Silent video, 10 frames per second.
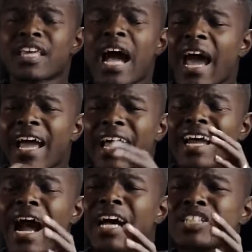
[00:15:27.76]
God,
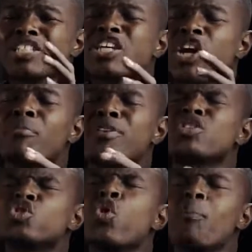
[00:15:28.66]
God scared me
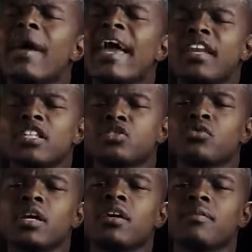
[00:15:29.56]
so bad in this
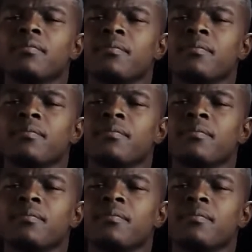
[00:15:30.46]
dream.